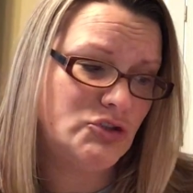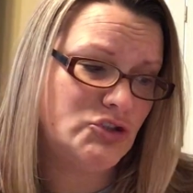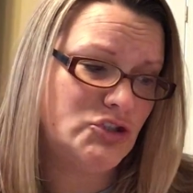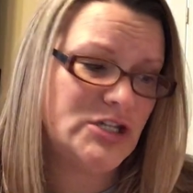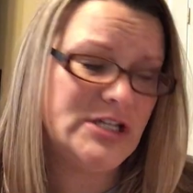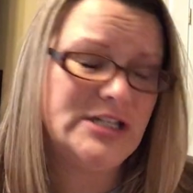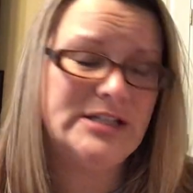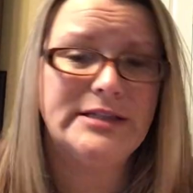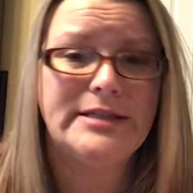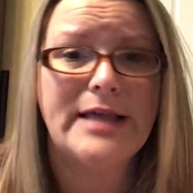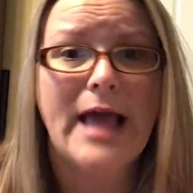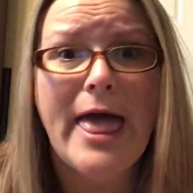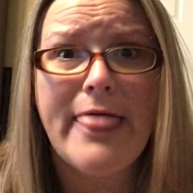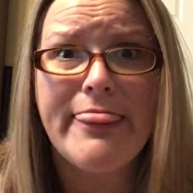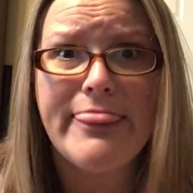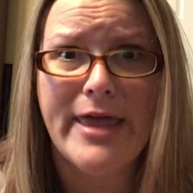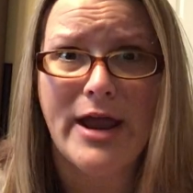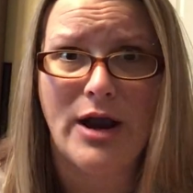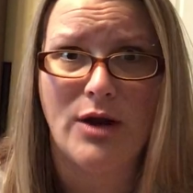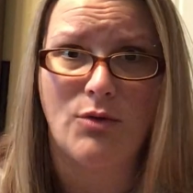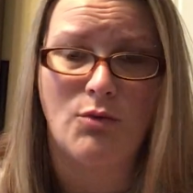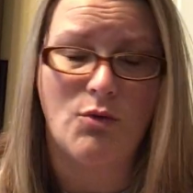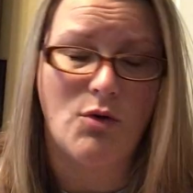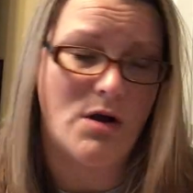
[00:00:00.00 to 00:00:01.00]
She said
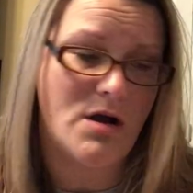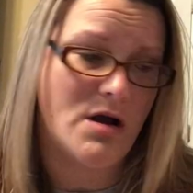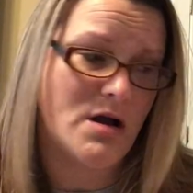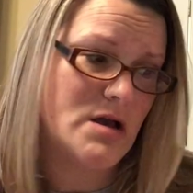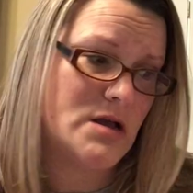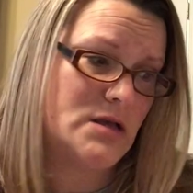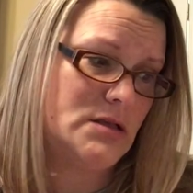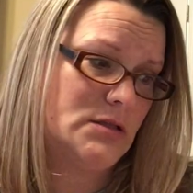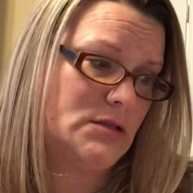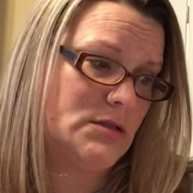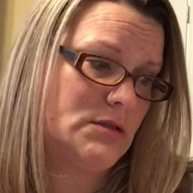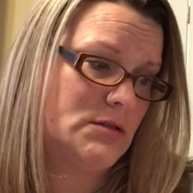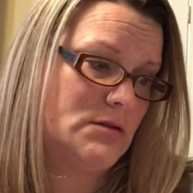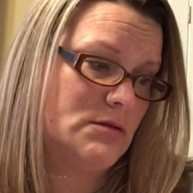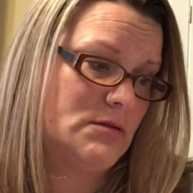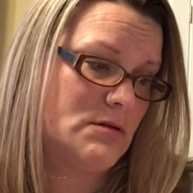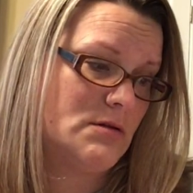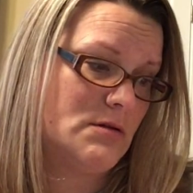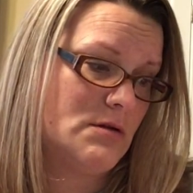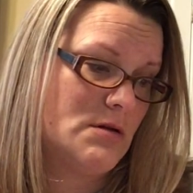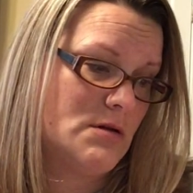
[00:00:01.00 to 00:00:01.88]
there was."